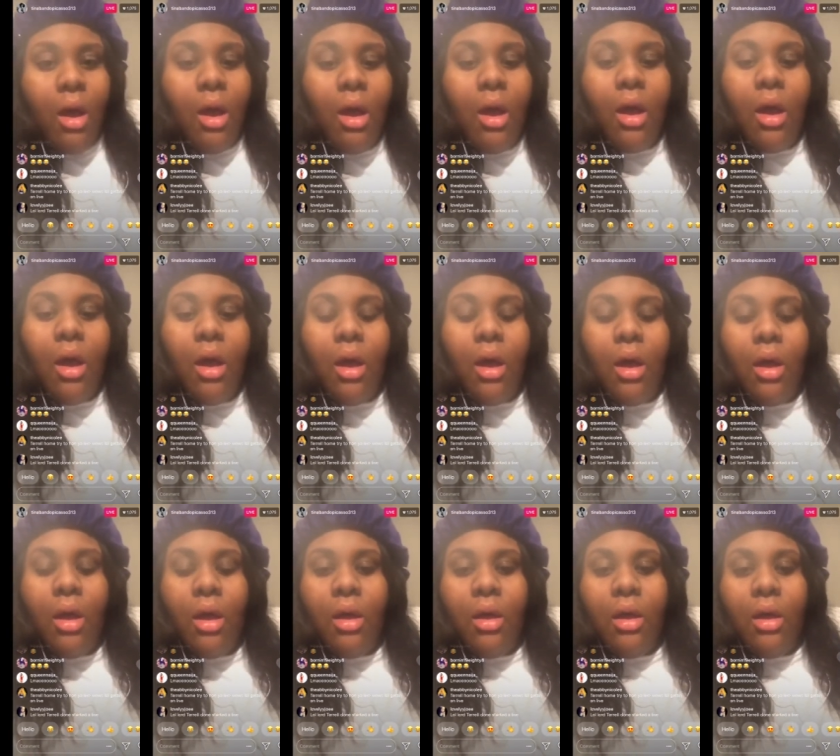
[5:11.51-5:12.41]
Trying to
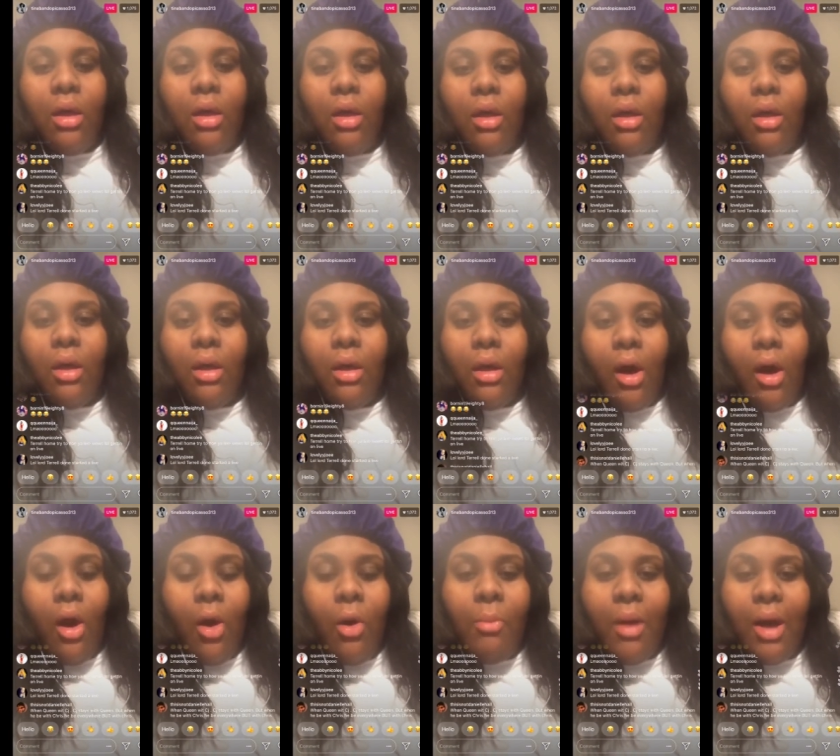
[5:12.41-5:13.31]
hop the camera.
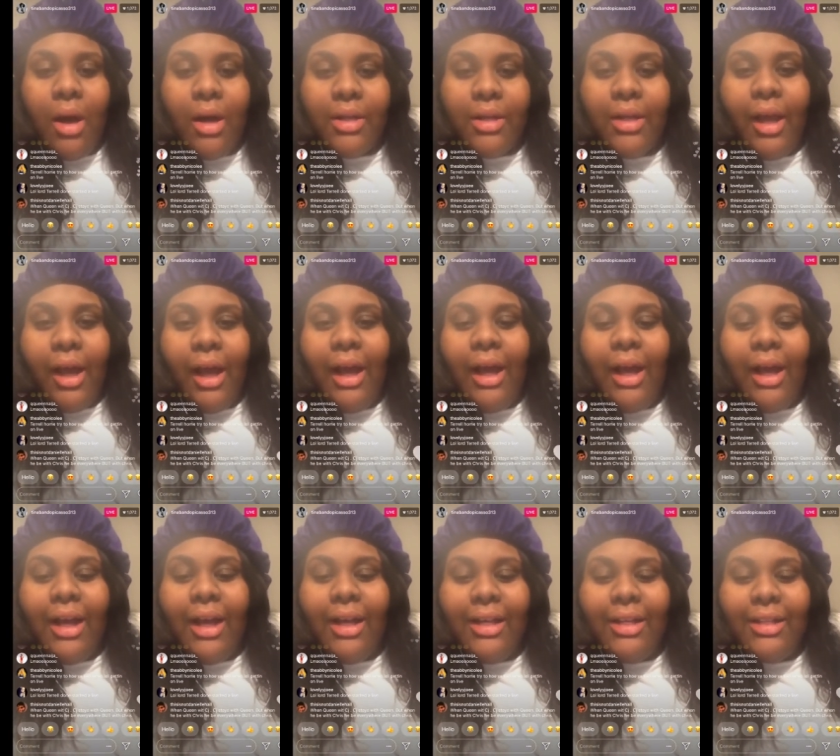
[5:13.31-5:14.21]
Oh my
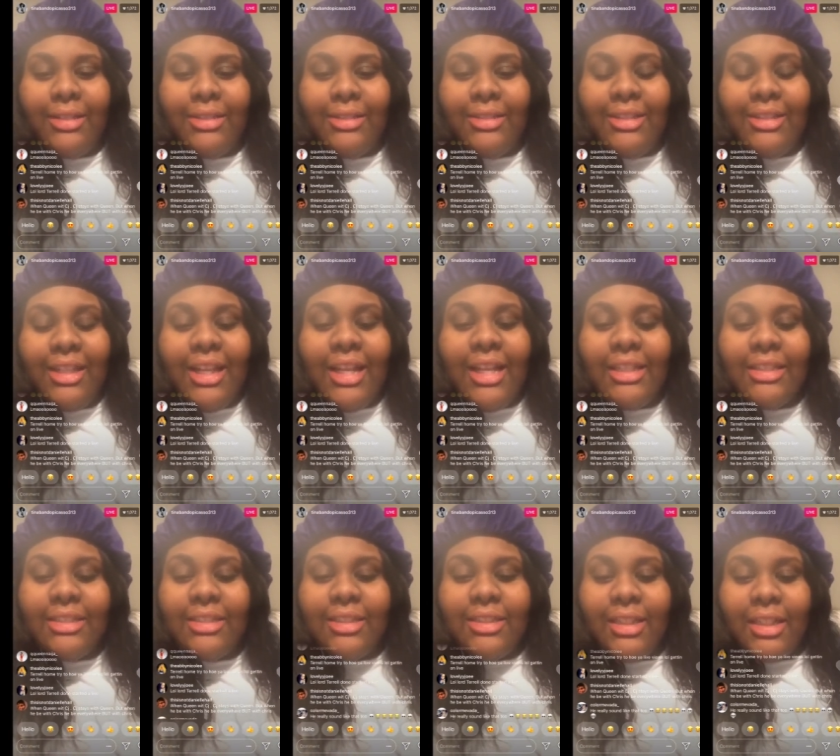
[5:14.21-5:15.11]
god.
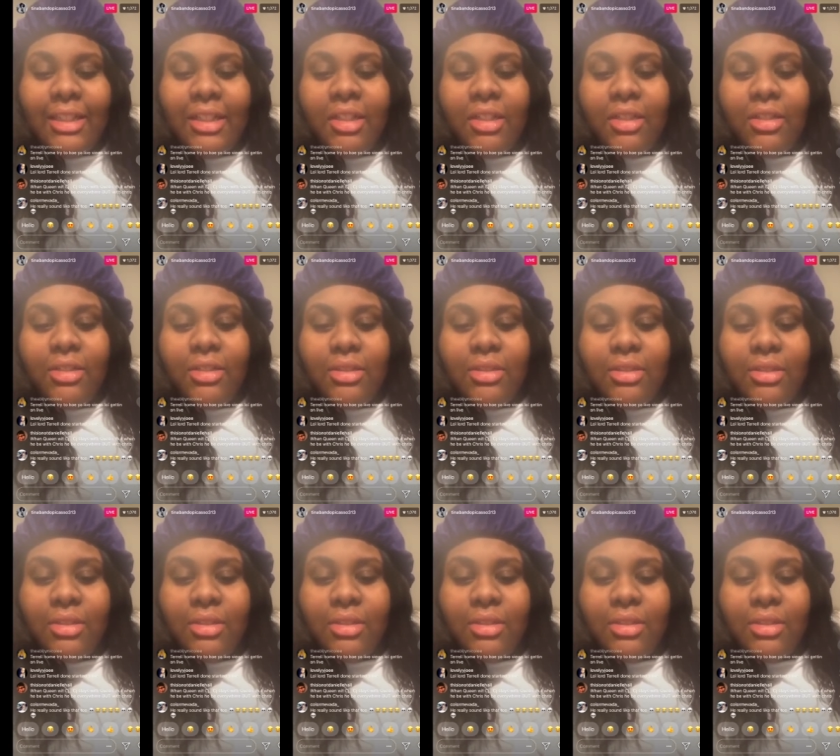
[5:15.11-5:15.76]
These niggas.